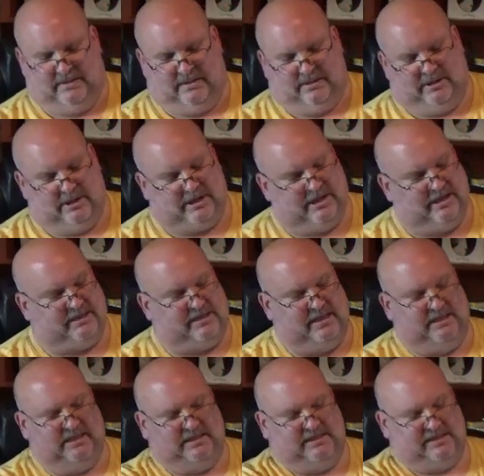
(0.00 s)
You're going to see
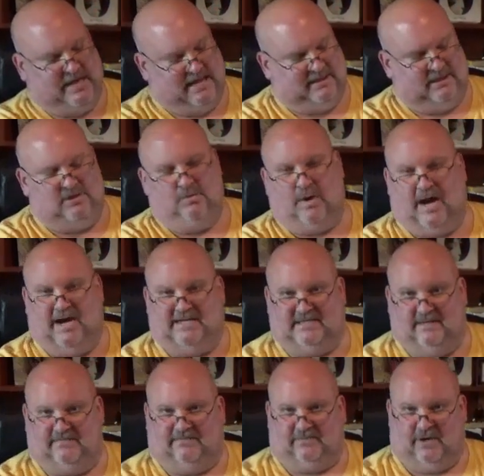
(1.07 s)
that you've got the 2 eyes
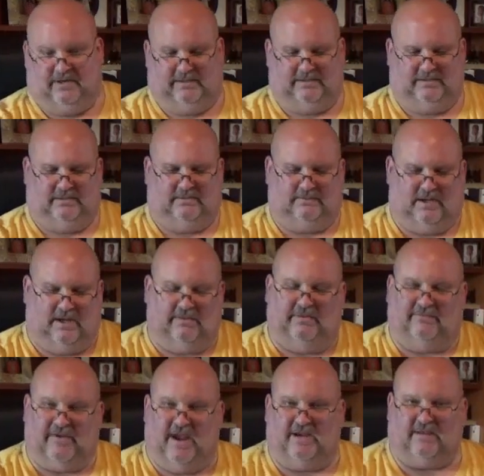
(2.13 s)
up front. Well, the
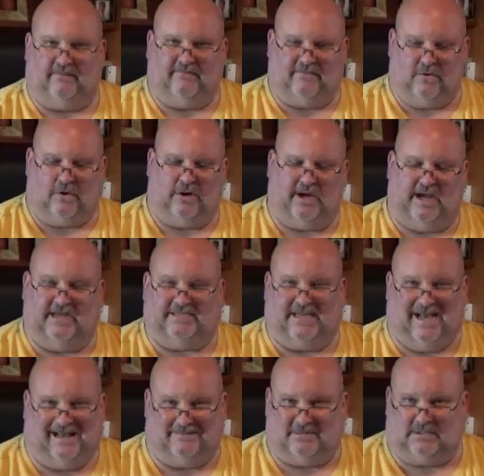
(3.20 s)
Phantom 4 has
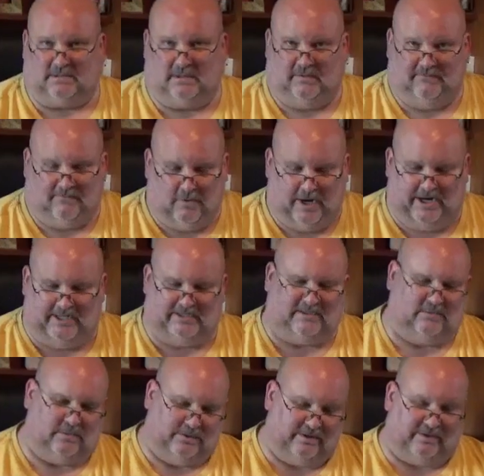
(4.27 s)
obstacle avoidance.
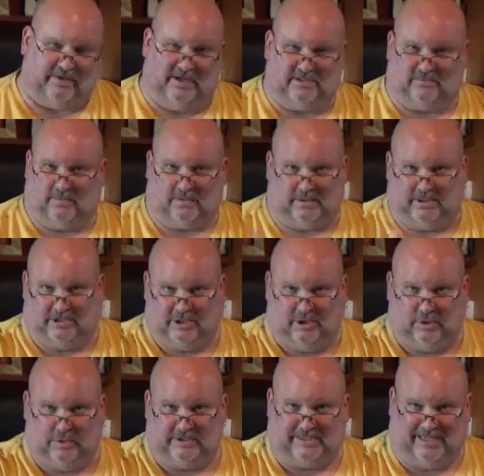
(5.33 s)
One of the things we're going to
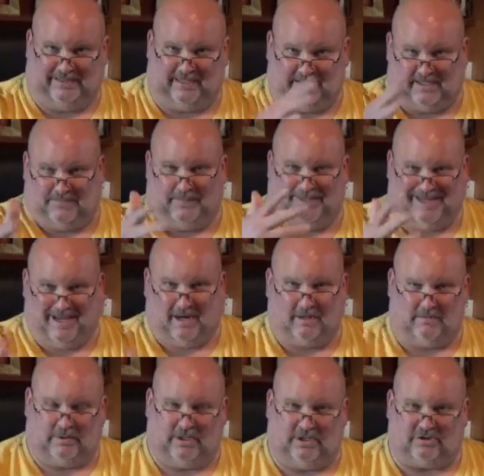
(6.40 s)
do is get this up in the air,
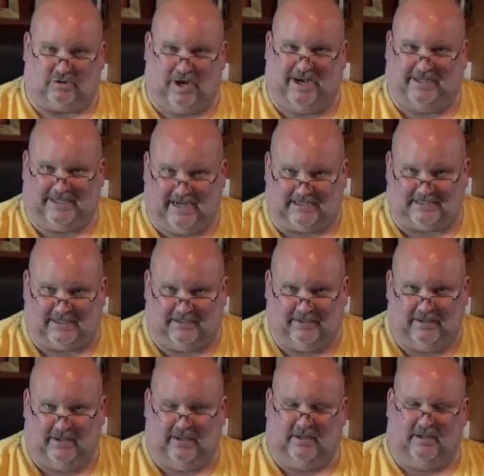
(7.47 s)
and we're going to try and test it.
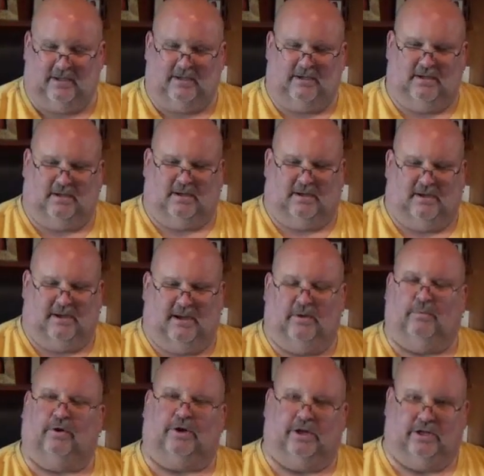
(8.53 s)

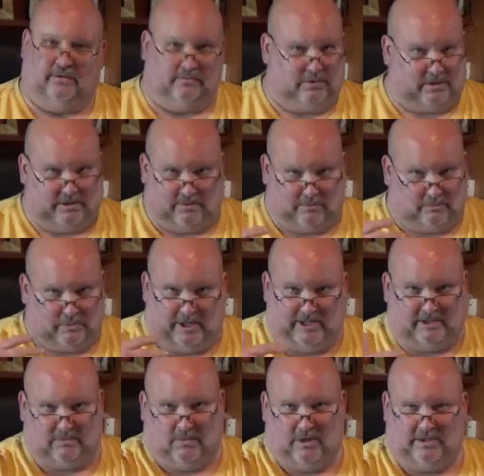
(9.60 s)
And we're going to run
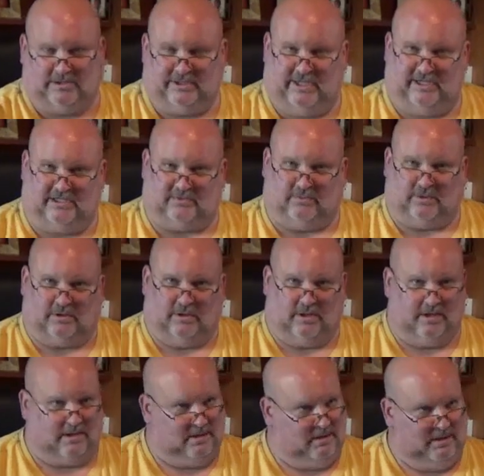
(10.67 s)
it towards things. We're going
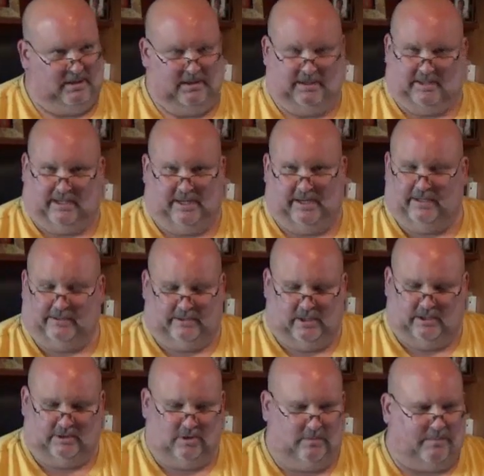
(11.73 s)
to
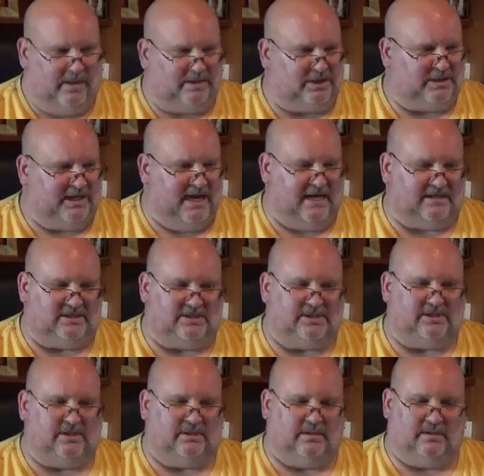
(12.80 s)
do a bunch of
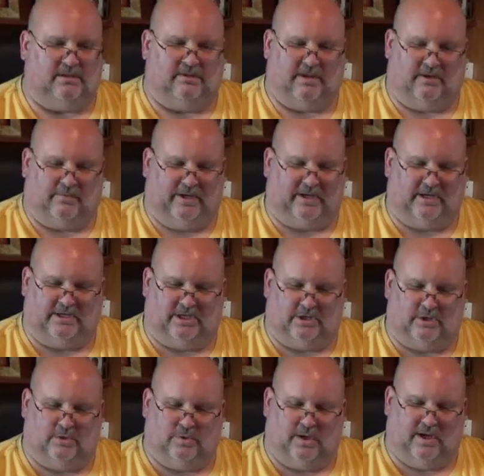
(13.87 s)
tests that we can
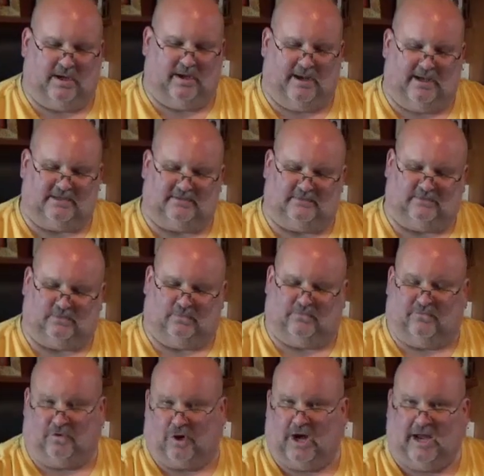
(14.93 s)
do so
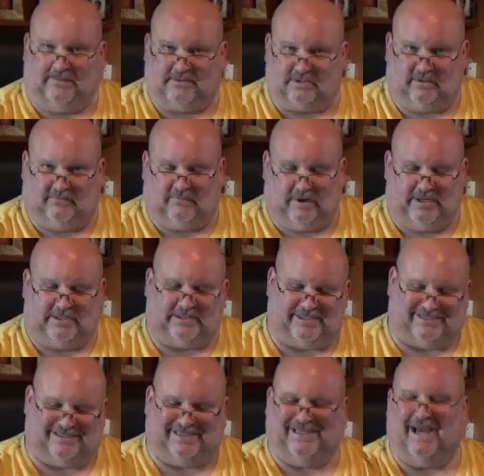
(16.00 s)
for obstacle avoidance to
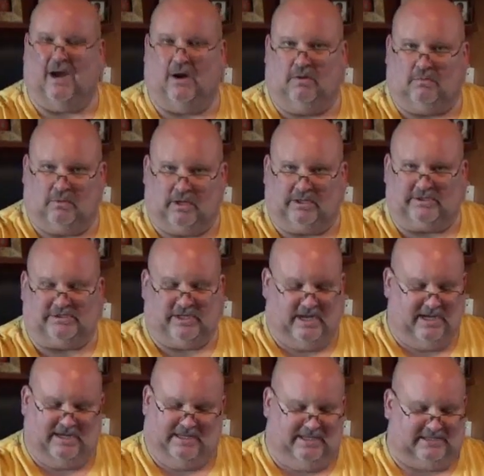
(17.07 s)
see how it works.
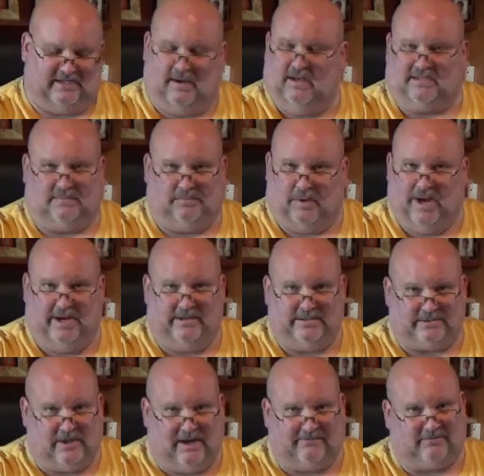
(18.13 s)
It's a brand new
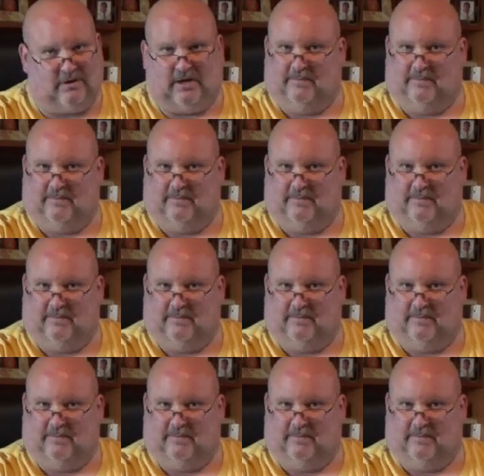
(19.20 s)
software.